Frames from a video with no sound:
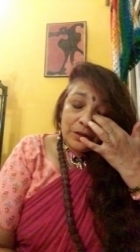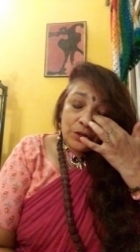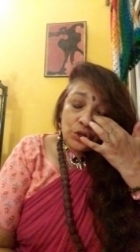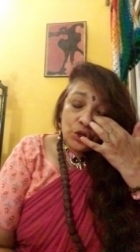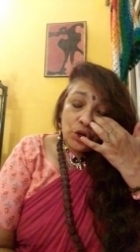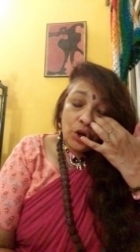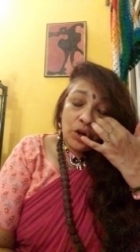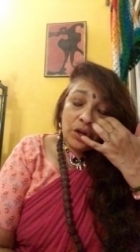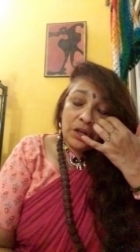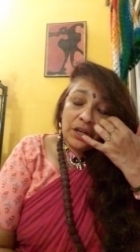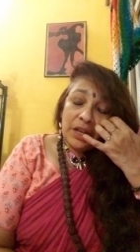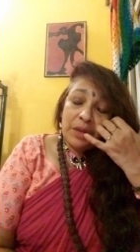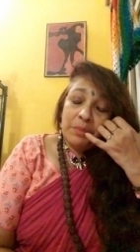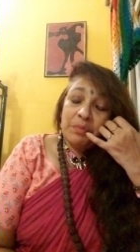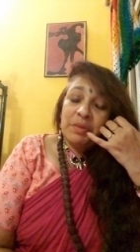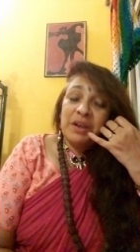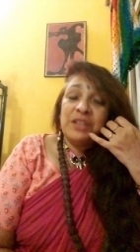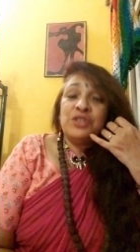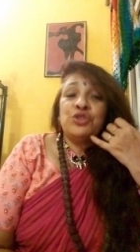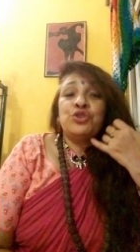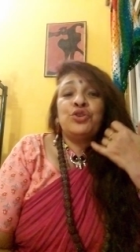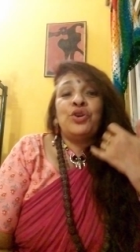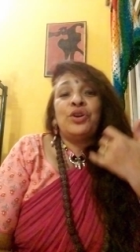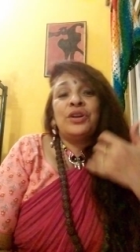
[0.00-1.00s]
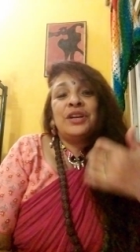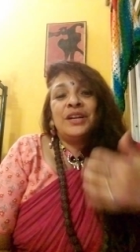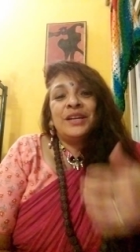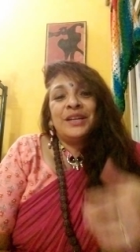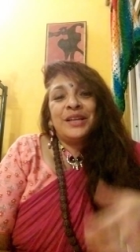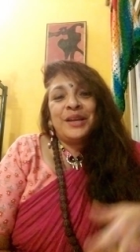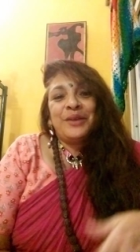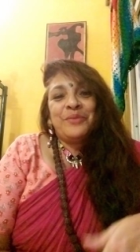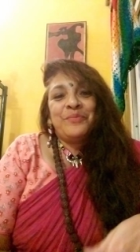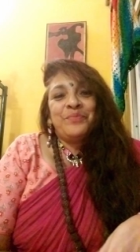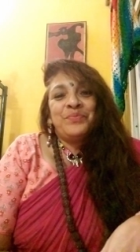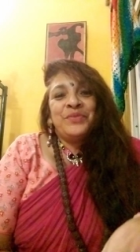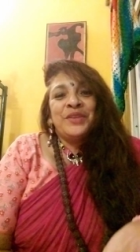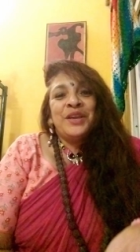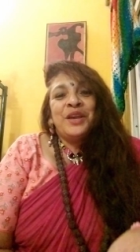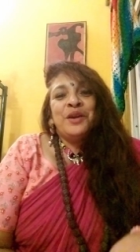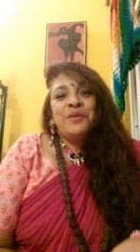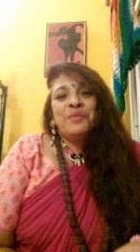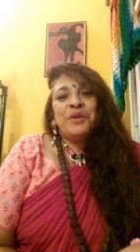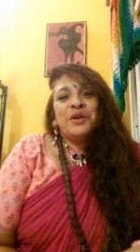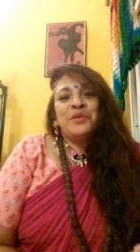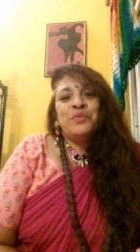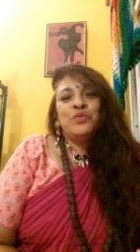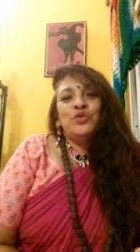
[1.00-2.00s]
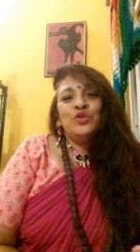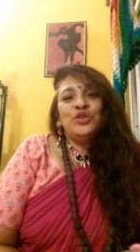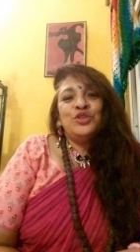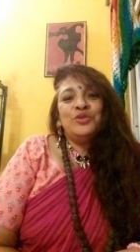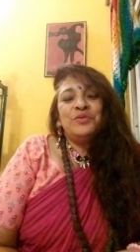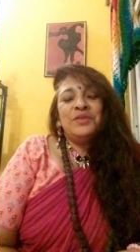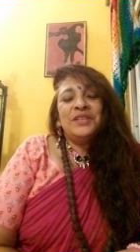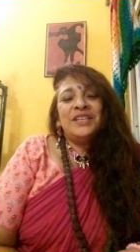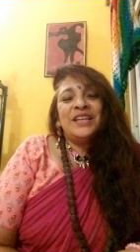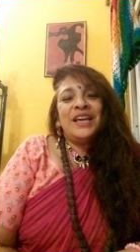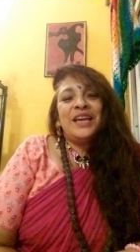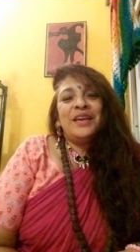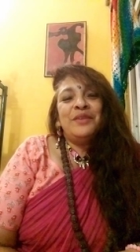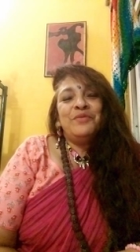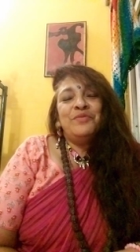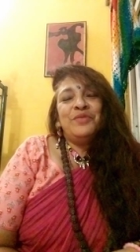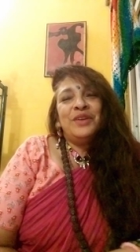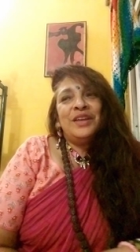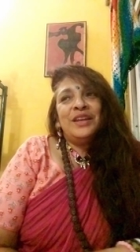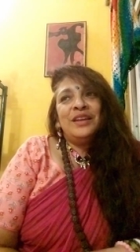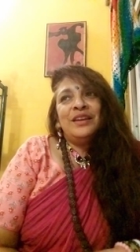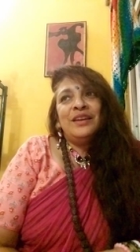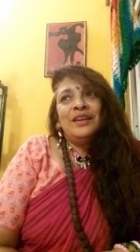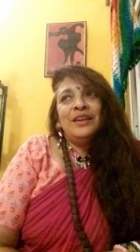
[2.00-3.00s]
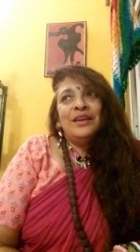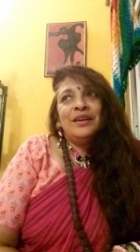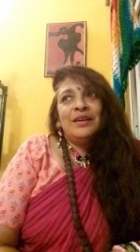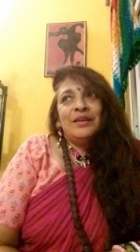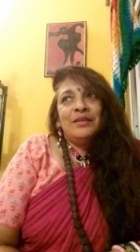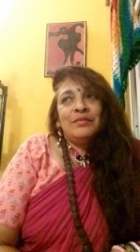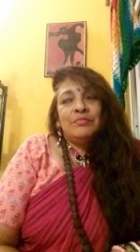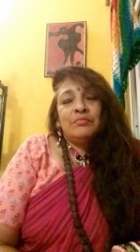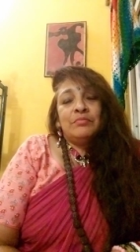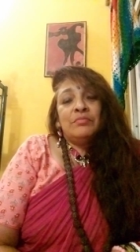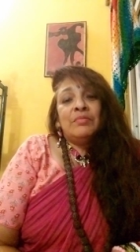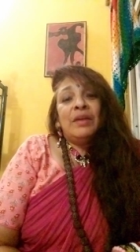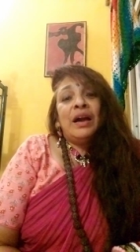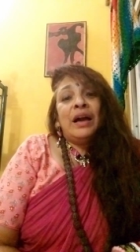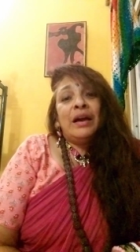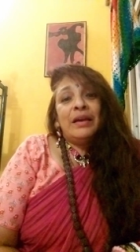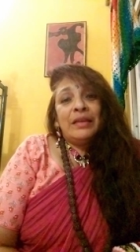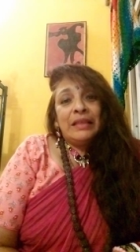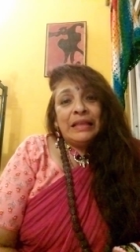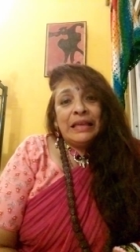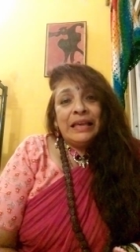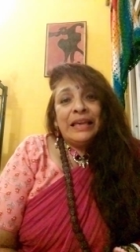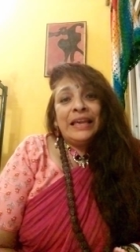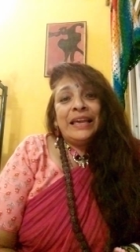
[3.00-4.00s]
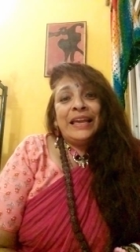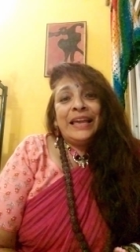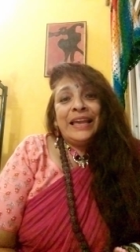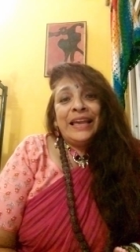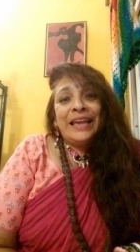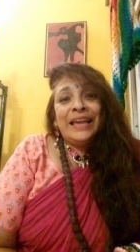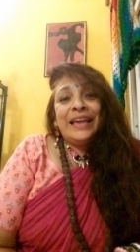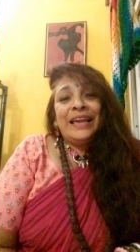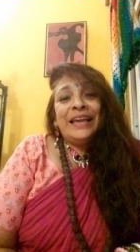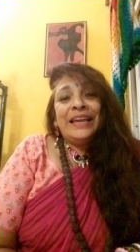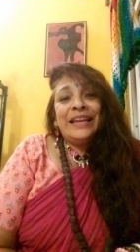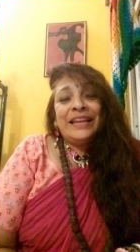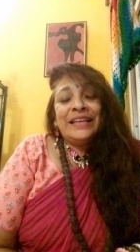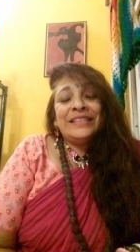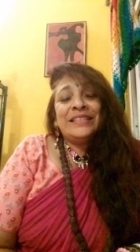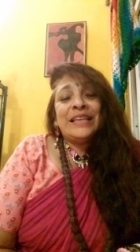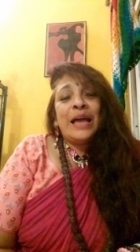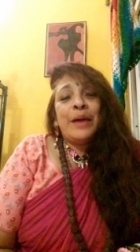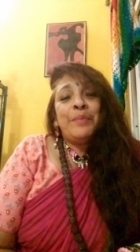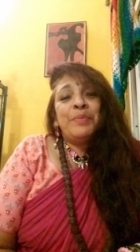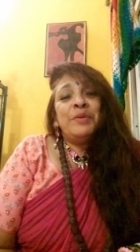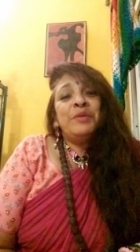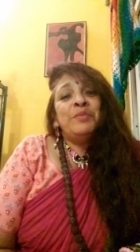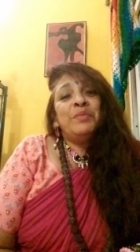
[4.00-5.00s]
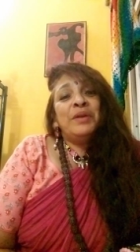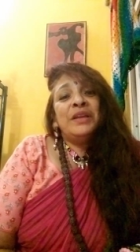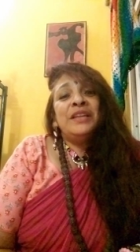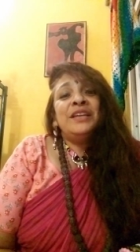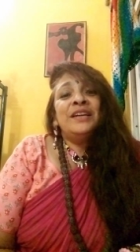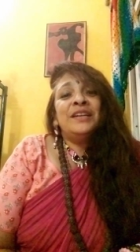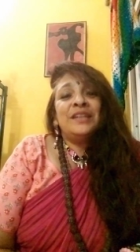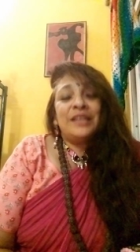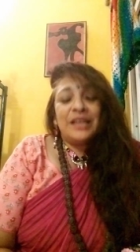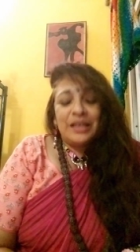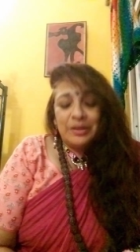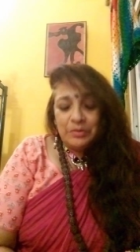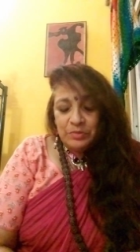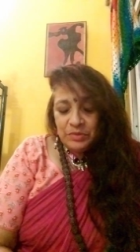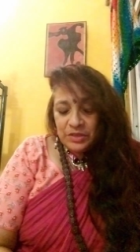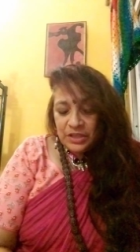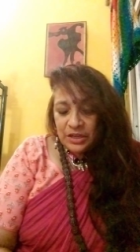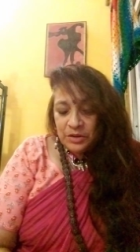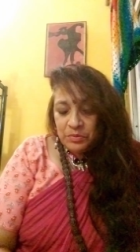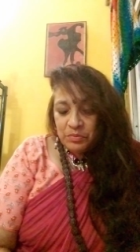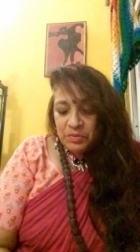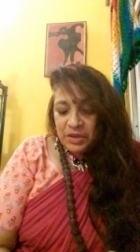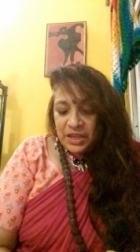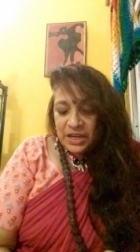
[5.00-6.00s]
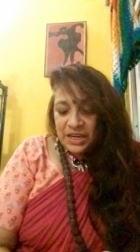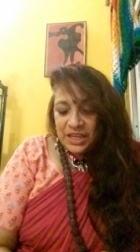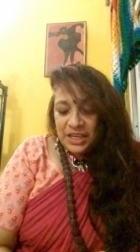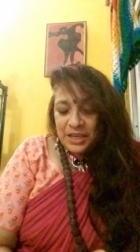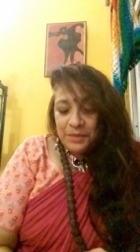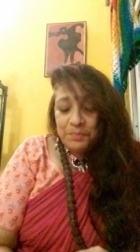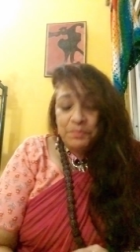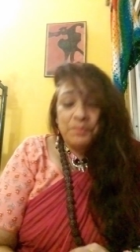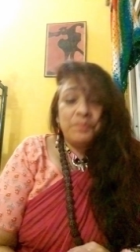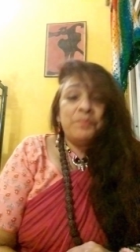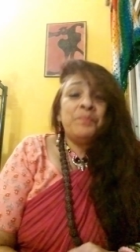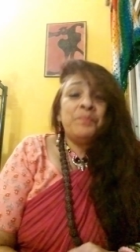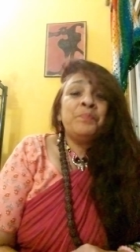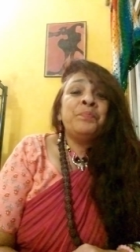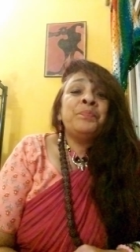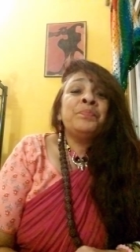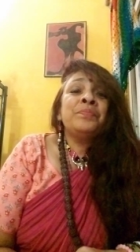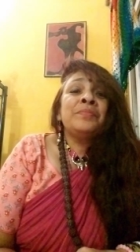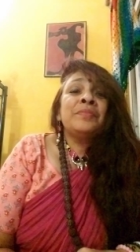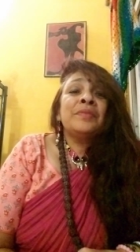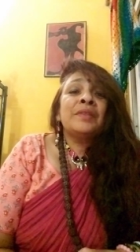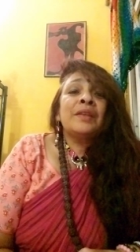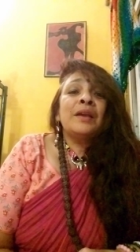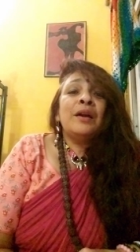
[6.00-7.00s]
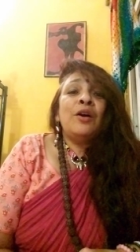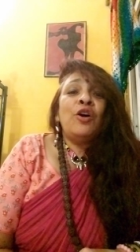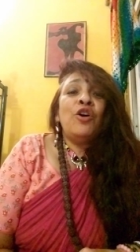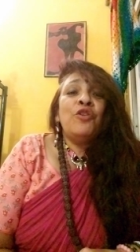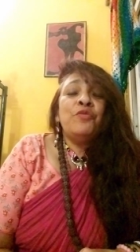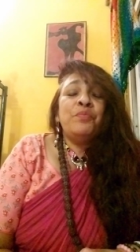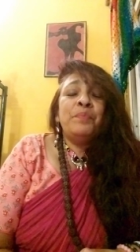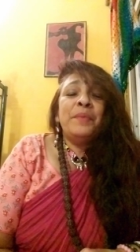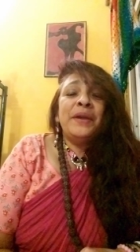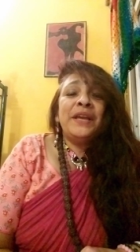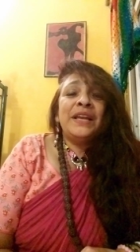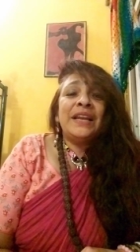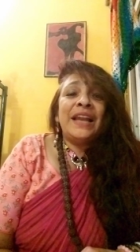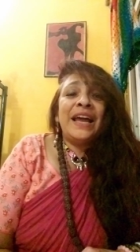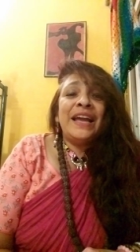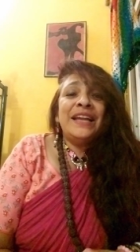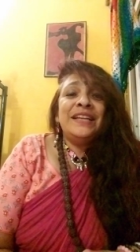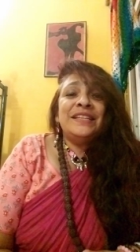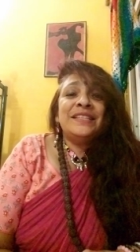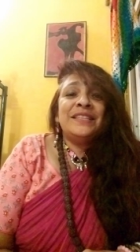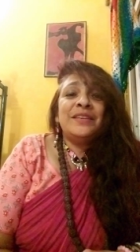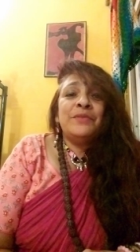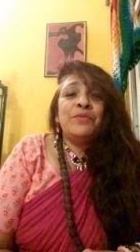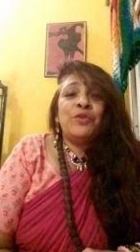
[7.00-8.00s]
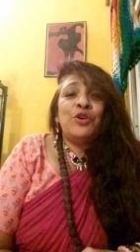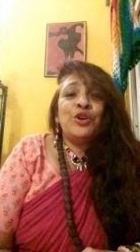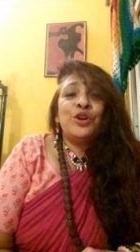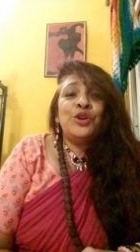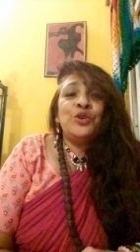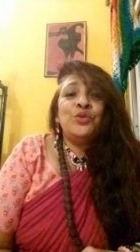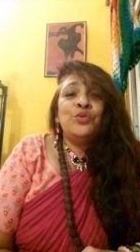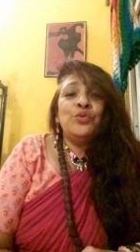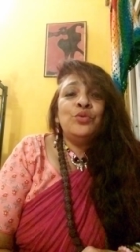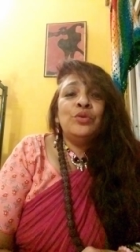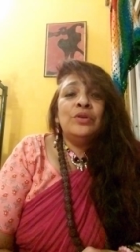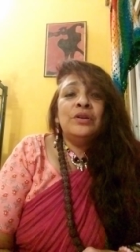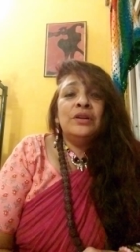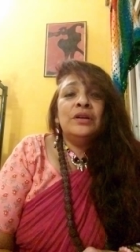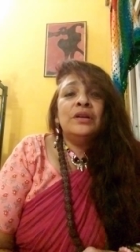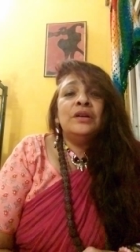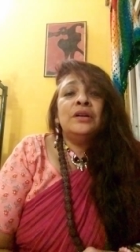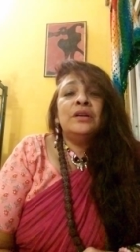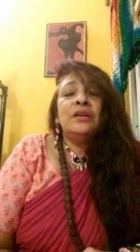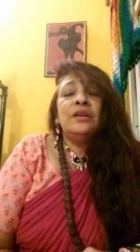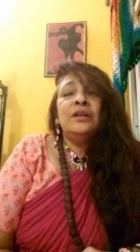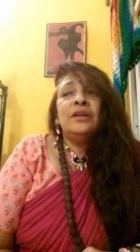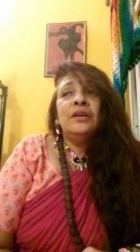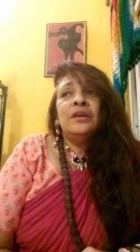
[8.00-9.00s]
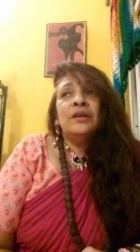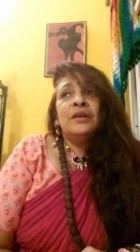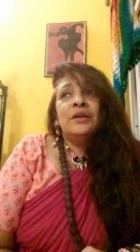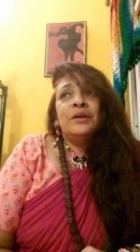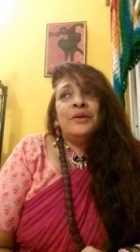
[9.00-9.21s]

short time, much shorter time. But most of the time, when it has happened many a times that many of my clients, they wanted to learn